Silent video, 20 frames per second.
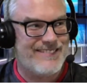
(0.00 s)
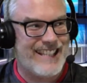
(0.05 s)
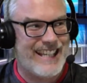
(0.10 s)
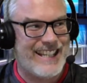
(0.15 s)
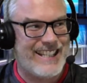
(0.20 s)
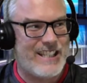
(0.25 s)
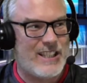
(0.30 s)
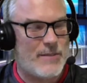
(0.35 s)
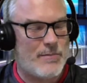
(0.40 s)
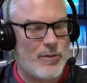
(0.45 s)

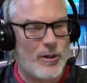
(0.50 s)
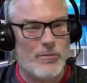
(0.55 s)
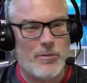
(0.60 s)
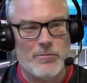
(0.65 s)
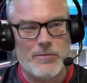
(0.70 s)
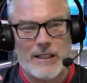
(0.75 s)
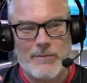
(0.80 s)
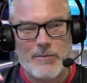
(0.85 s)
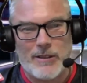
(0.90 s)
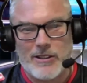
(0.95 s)
And it's
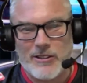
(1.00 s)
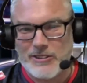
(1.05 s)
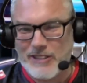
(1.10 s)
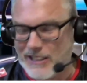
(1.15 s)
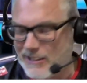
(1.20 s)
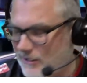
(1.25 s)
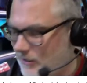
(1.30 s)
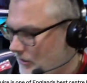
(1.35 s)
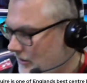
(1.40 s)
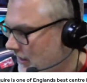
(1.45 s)
probably because
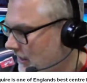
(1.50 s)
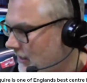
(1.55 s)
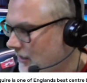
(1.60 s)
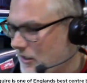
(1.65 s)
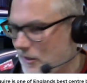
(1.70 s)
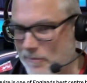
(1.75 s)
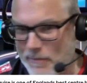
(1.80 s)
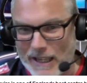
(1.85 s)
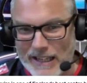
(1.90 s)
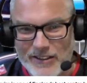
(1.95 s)
he's looking at
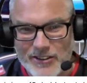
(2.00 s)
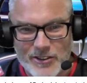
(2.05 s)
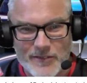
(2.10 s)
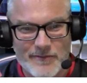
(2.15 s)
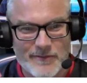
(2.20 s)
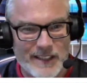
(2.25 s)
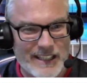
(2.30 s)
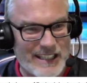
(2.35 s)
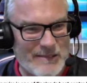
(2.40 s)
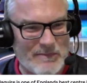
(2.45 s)
the bench and
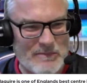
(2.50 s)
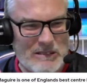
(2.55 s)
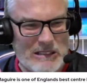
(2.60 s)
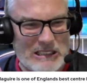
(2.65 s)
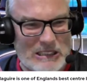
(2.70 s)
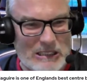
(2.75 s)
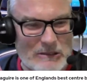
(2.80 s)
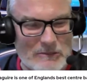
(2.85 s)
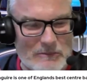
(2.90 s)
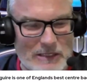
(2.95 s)
thinking, well,
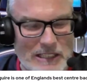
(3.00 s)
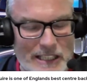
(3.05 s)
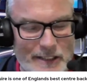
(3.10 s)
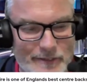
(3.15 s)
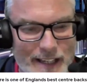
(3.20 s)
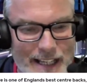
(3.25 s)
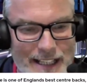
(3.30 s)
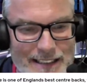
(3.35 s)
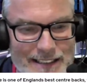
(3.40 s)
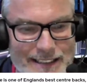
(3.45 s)
I don't really
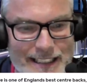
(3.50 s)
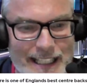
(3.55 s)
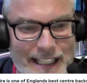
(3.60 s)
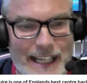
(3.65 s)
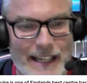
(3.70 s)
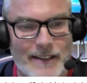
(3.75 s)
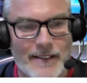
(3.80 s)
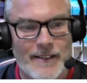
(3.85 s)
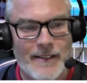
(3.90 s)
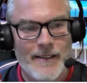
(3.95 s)
fancy
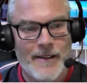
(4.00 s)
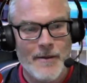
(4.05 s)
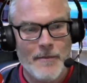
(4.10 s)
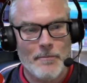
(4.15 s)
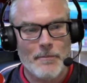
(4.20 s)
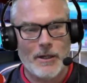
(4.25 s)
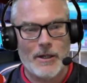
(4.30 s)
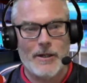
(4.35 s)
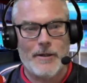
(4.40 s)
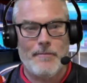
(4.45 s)
that.
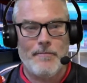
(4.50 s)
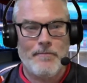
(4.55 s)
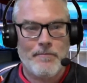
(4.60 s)
But